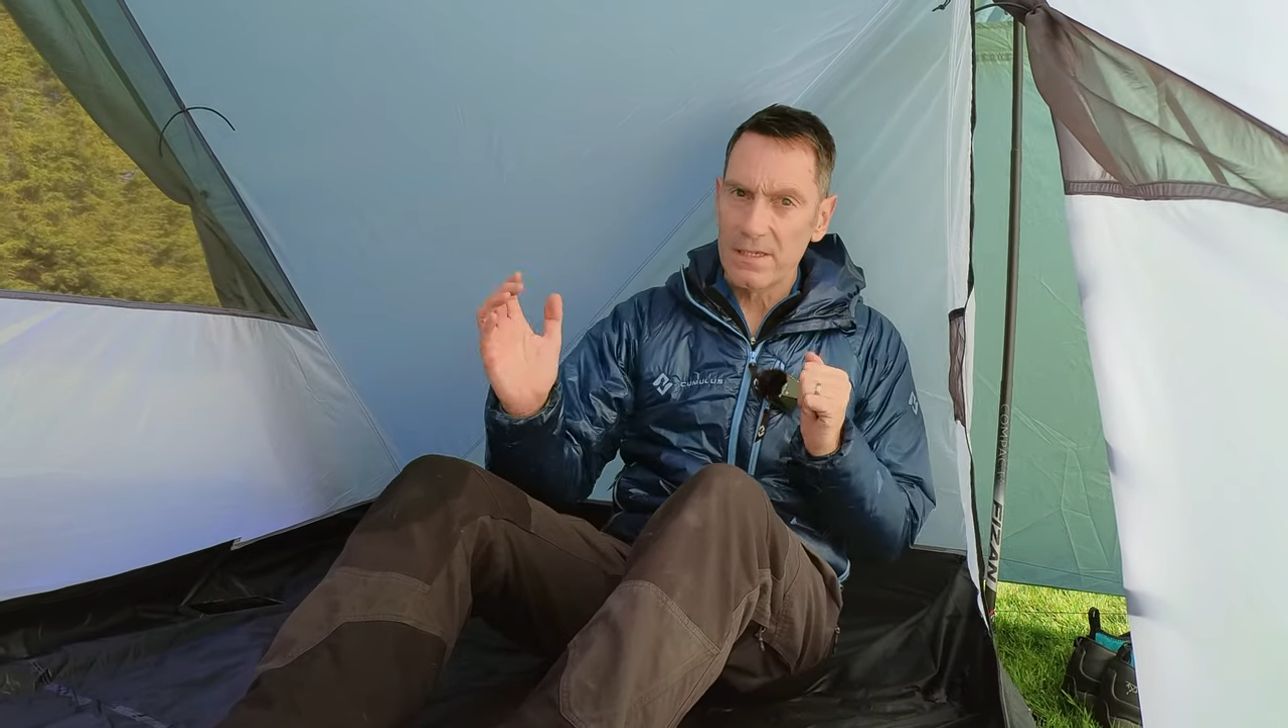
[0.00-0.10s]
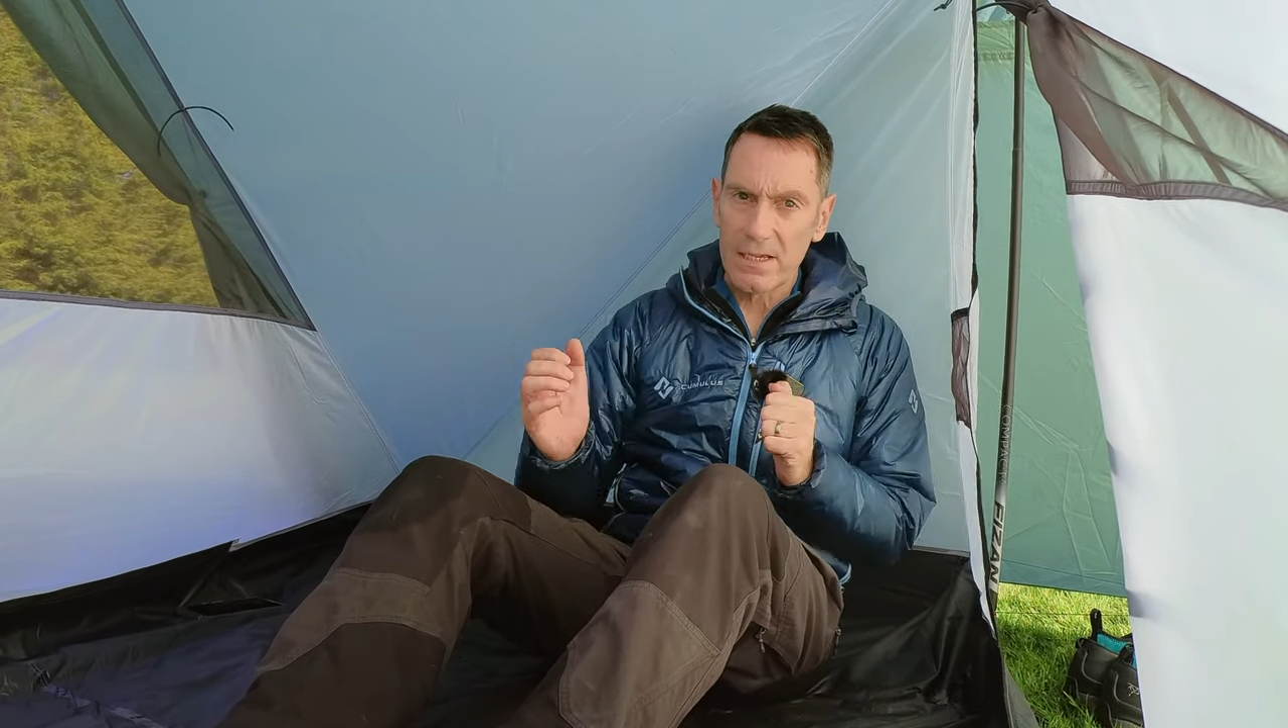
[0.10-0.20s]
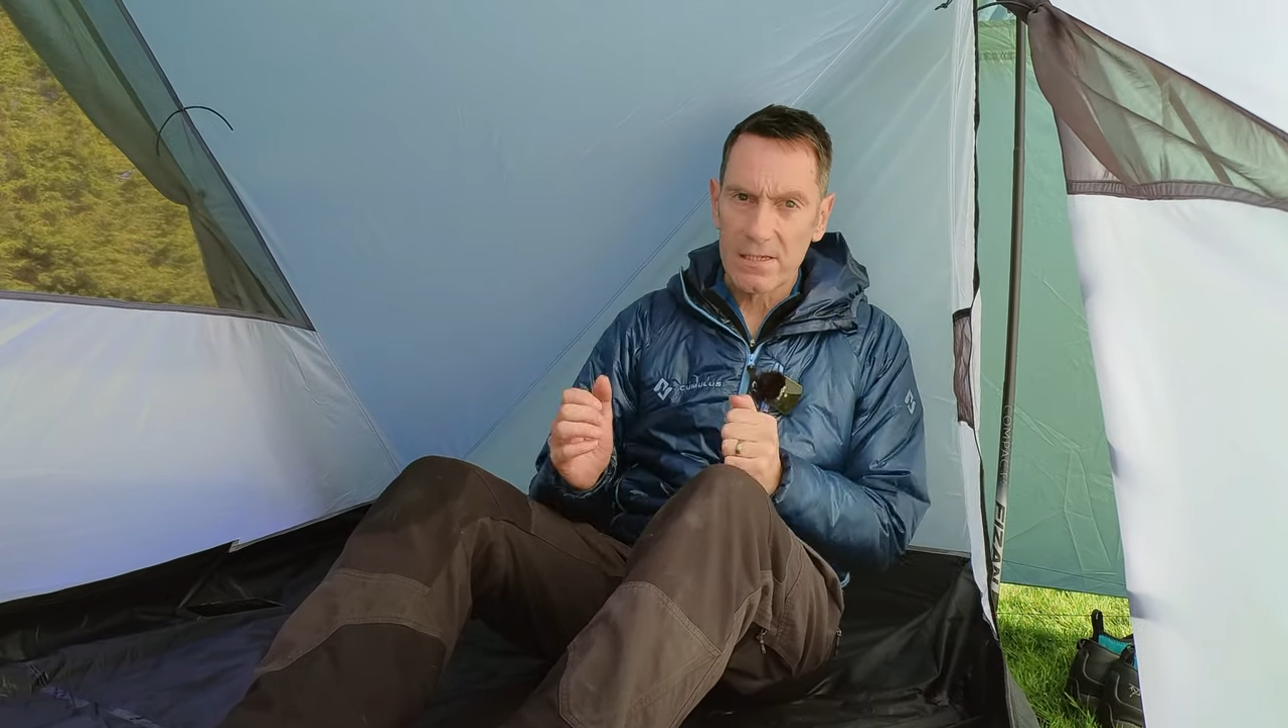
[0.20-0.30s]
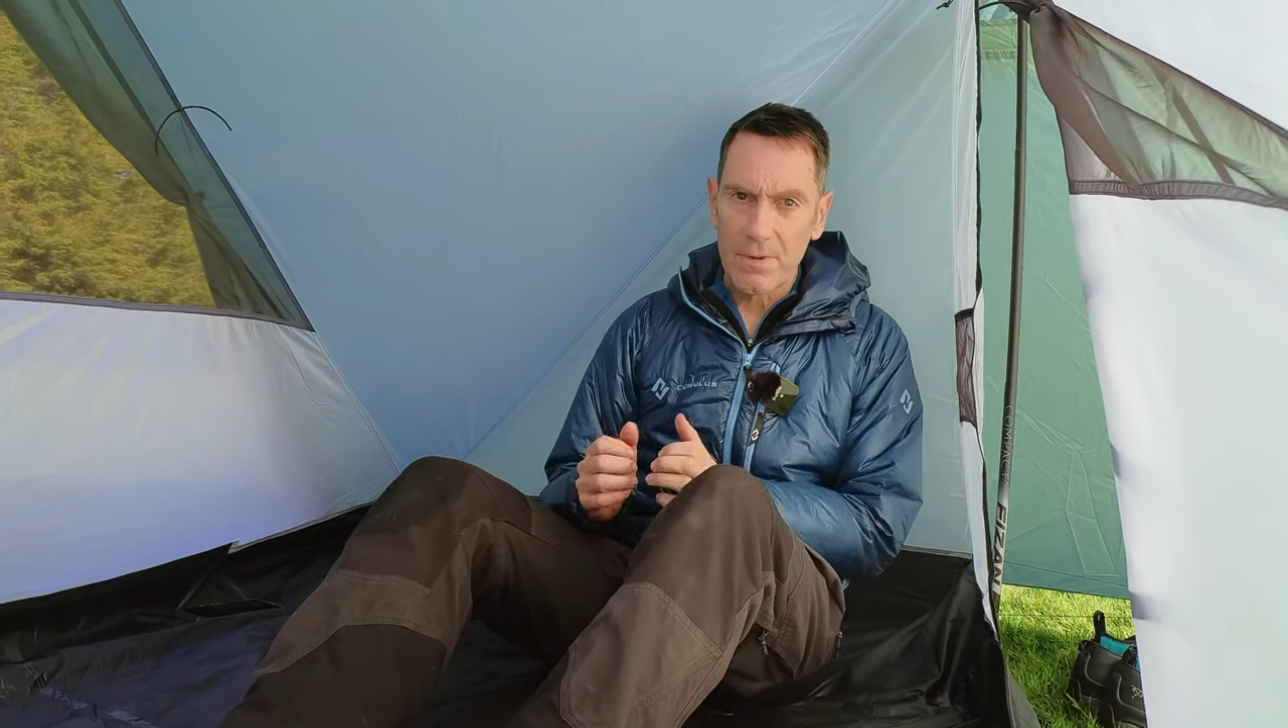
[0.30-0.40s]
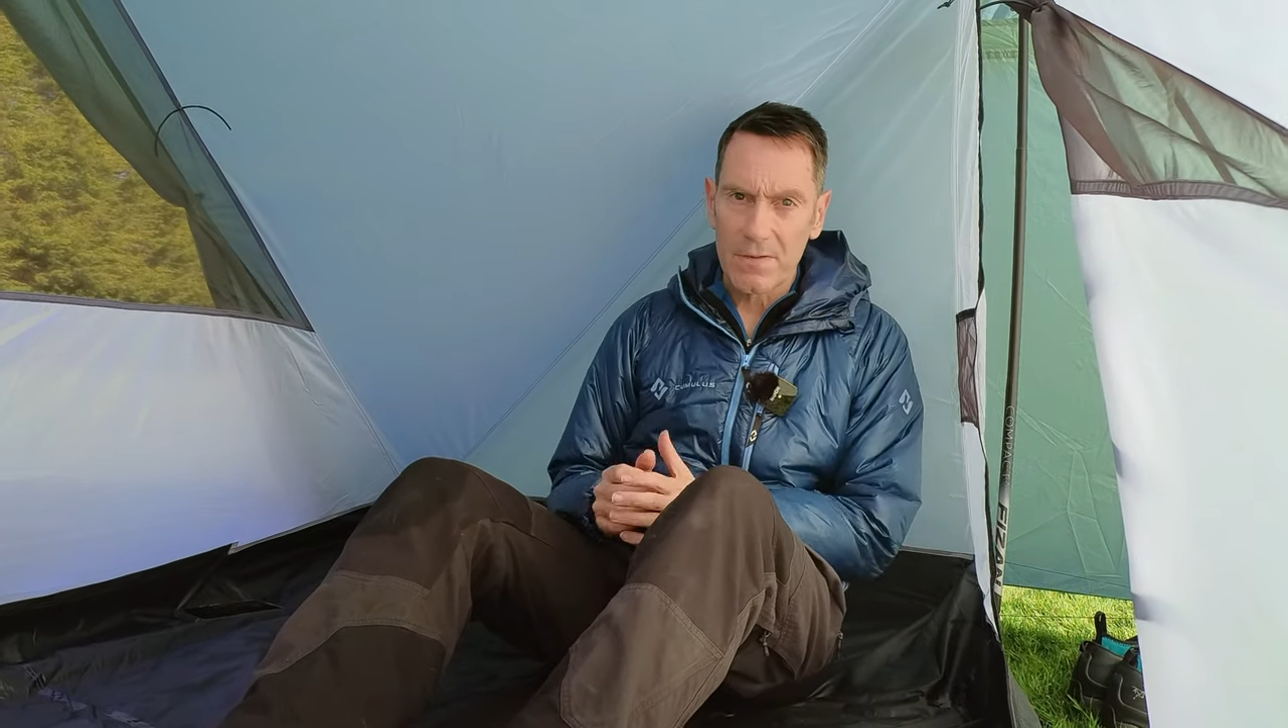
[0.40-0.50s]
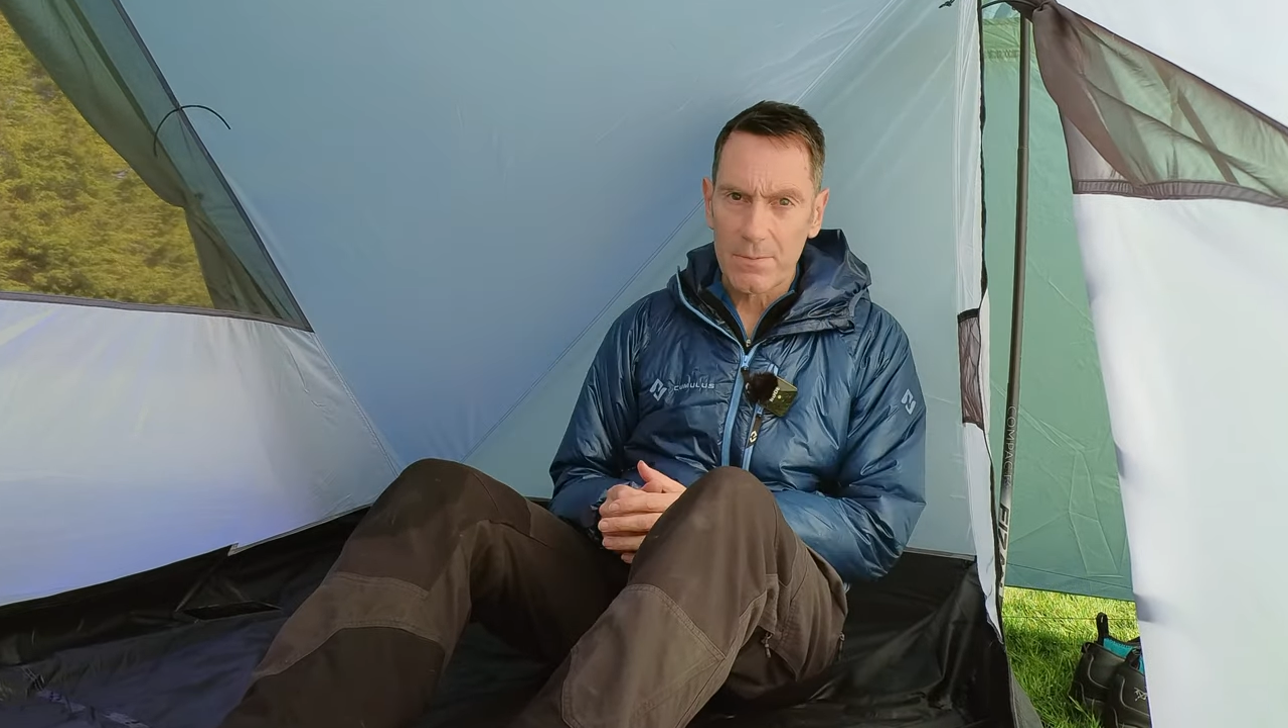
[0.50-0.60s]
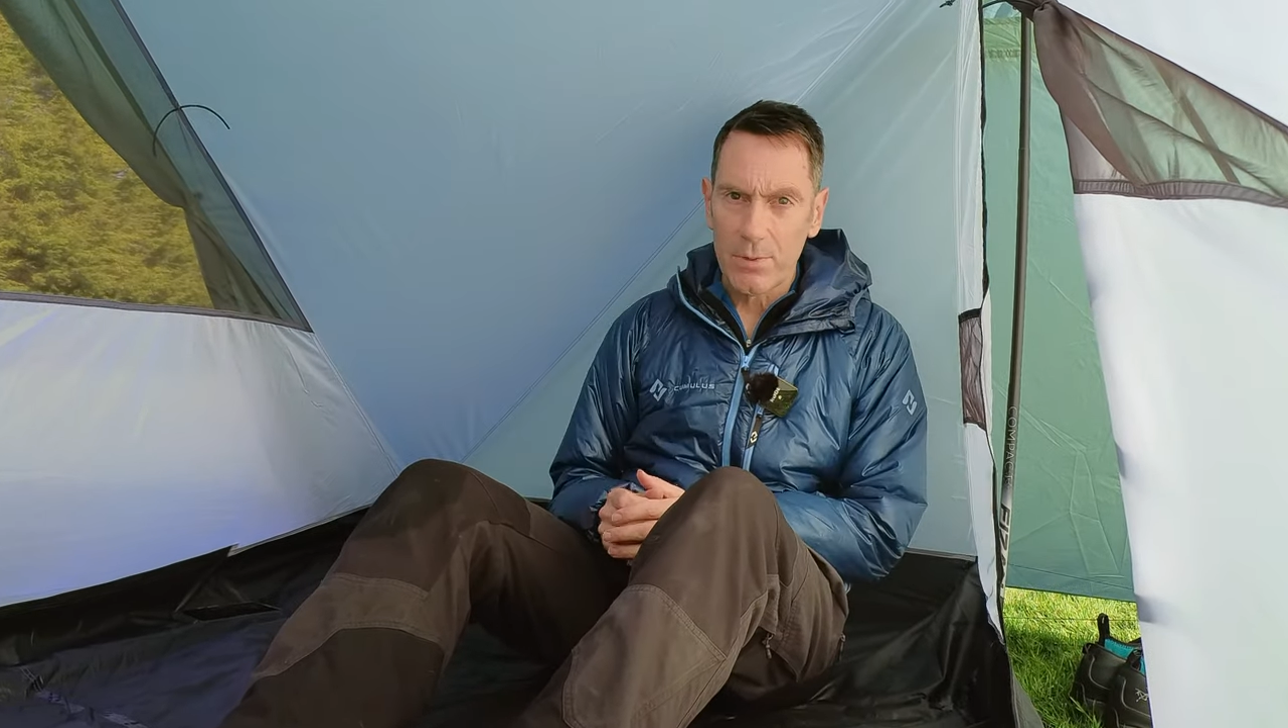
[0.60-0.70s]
asymmetric